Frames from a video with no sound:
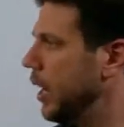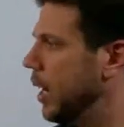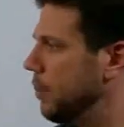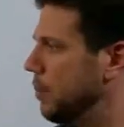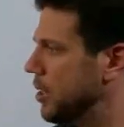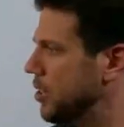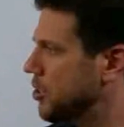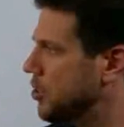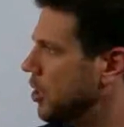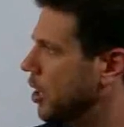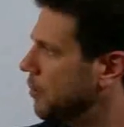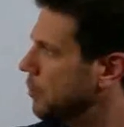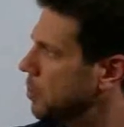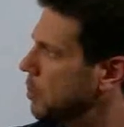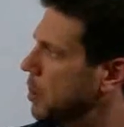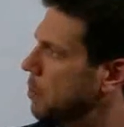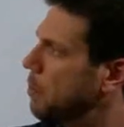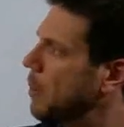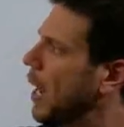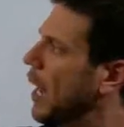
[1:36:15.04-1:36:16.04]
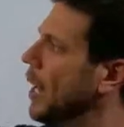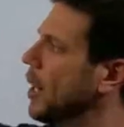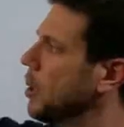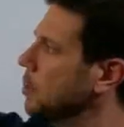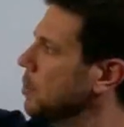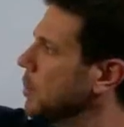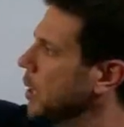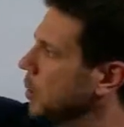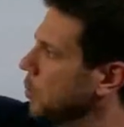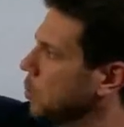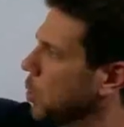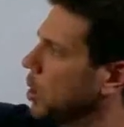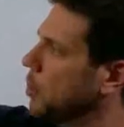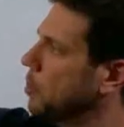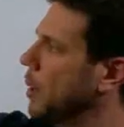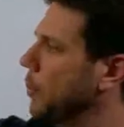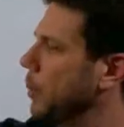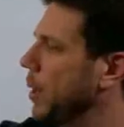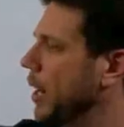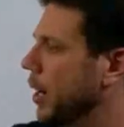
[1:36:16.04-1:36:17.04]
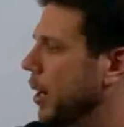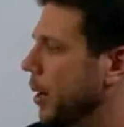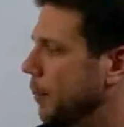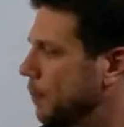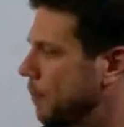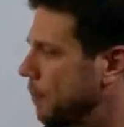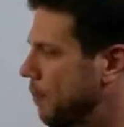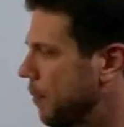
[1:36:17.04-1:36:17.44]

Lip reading: I'm going to start from the bottom and work my way up.